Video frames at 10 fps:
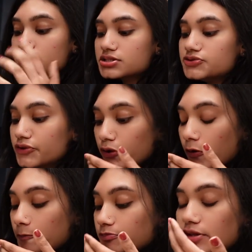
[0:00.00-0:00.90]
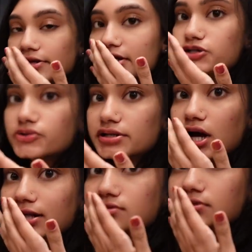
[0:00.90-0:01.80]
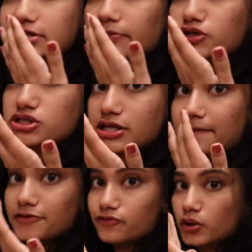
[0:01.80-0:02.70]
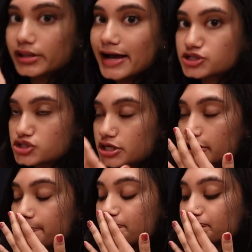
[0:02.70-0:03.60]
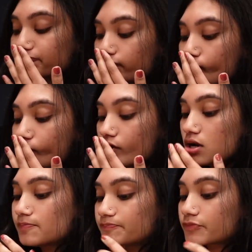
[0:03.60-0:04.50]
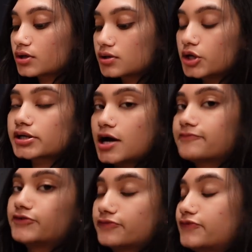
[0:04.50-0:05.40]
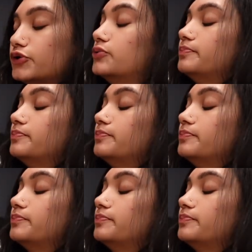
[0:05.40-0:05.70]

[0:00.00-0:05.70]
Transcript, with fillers: This is new. Like, they didn't do the non-sandwiches like before last no, year. No, they really didn't. Good comfort food.